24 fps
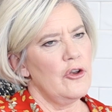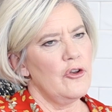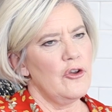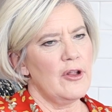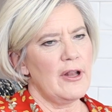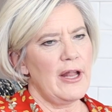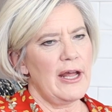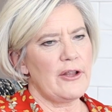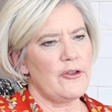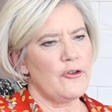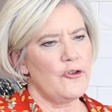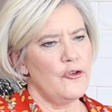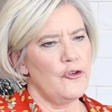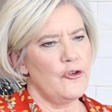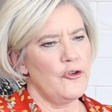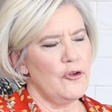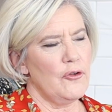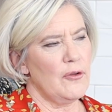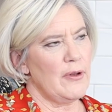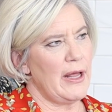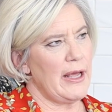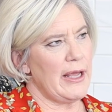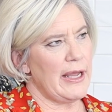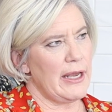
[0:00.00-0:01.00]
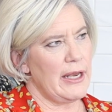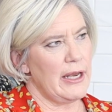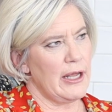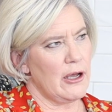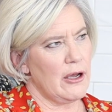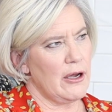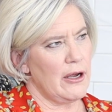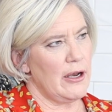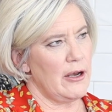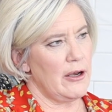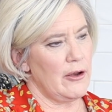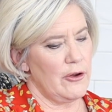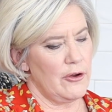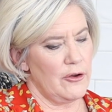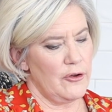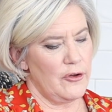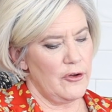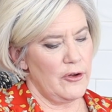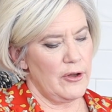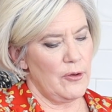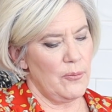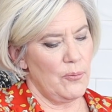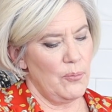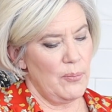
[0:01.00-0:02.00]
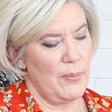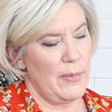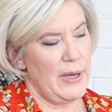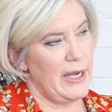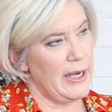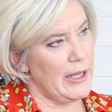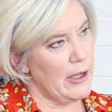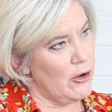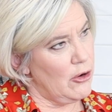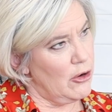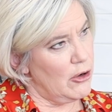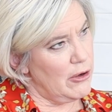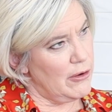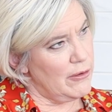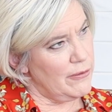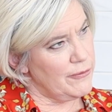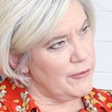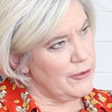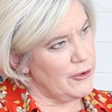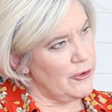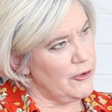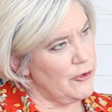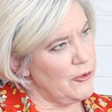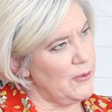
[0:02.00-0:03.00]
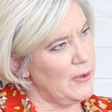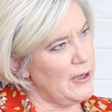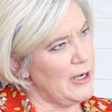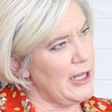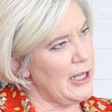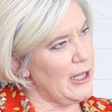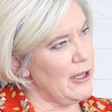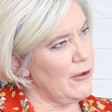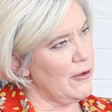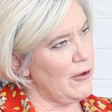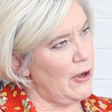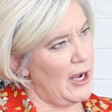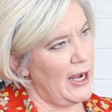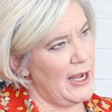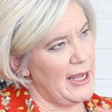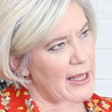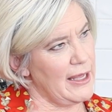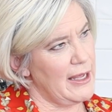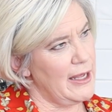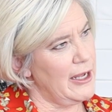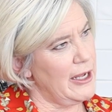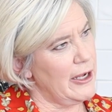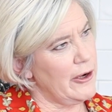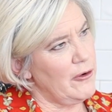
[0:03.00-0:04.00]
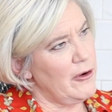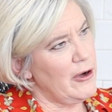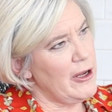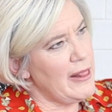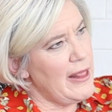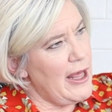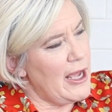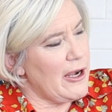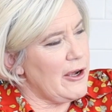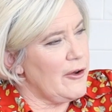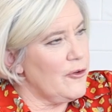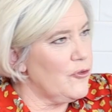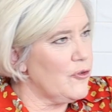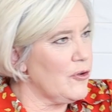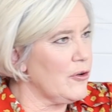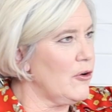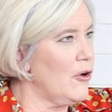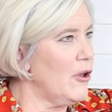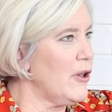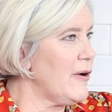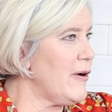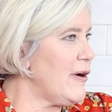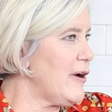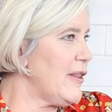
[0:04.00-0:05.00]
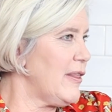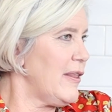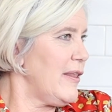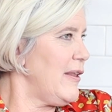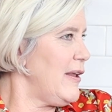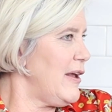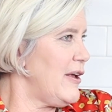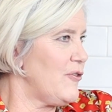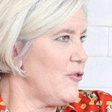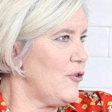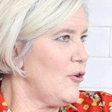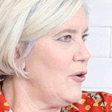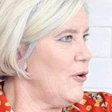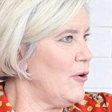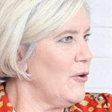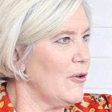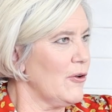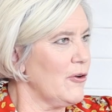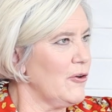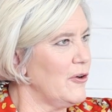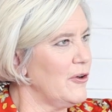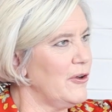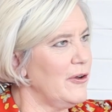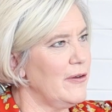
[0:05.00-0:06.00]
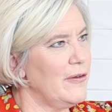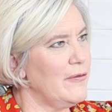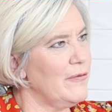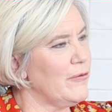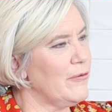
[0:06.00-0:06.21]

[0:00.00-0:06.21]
Do you like to do like any kind of, you did mini golf? Do you do any hiking or any of that? Because that's all good.